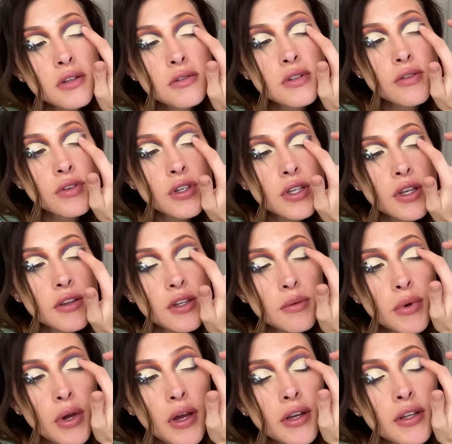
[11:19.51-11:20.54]
definitely can't think
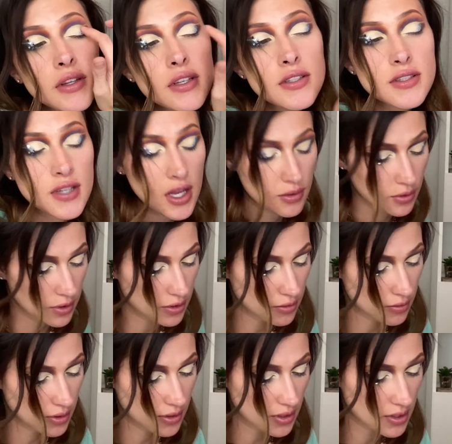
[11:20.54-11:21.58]
about anything sun while you're
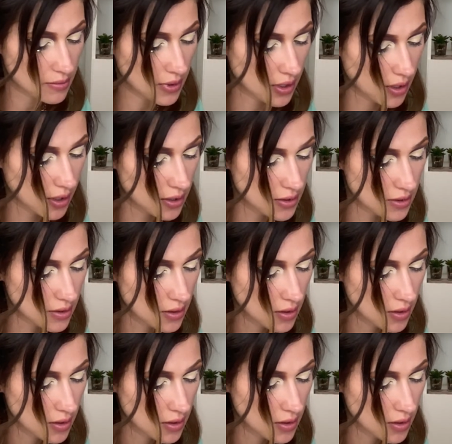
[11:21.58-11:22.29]
doing this because,